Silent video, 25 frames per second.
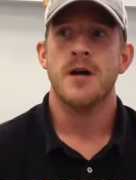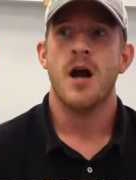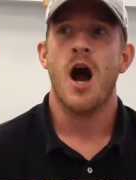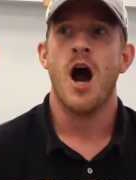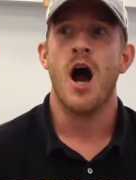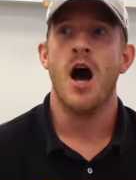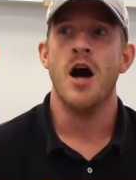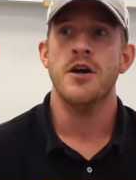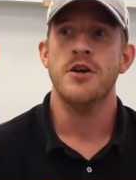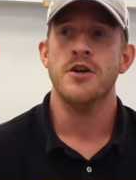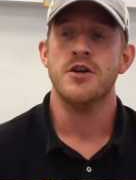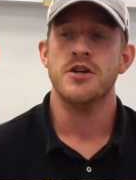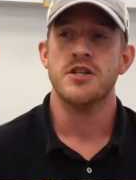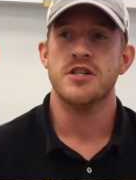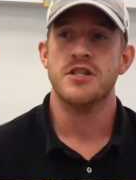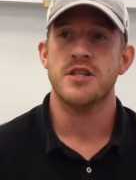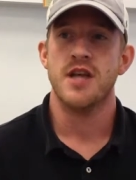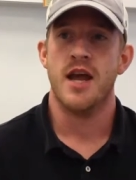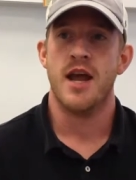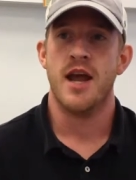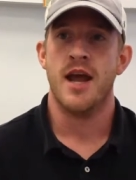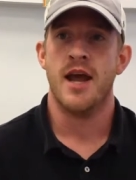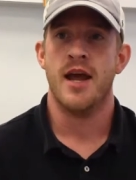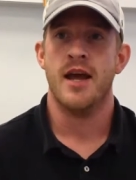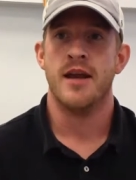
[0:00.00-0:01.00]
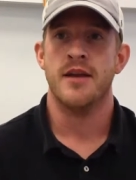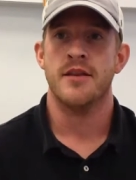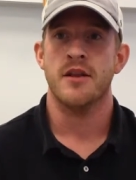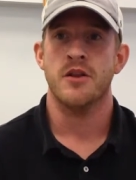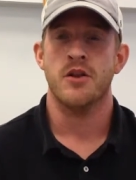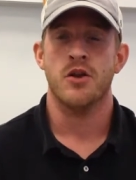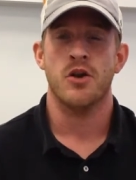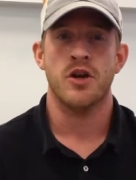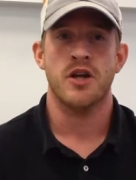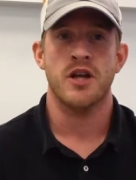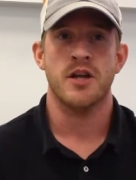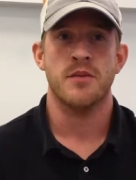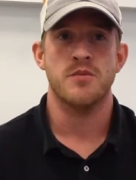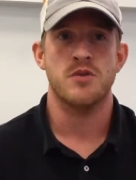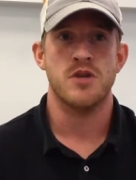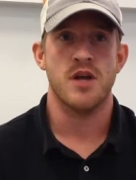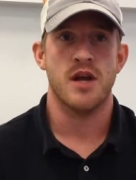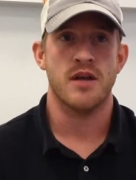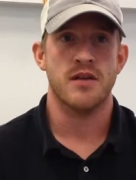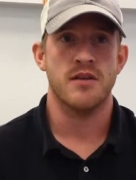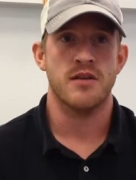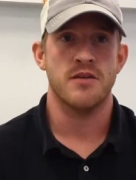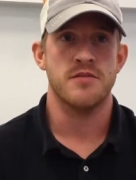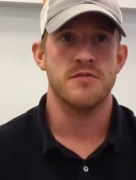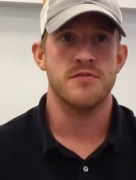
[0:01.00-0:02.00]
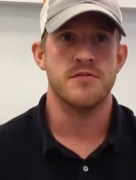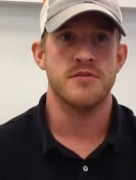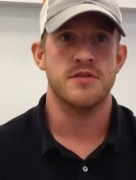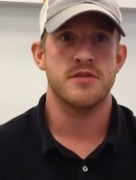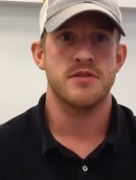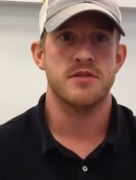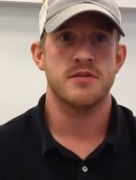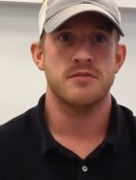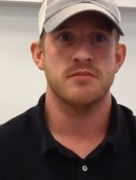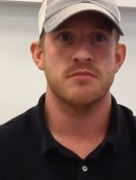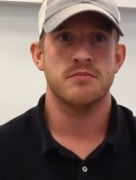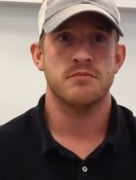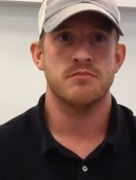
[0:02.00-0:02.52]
understand the learning objectives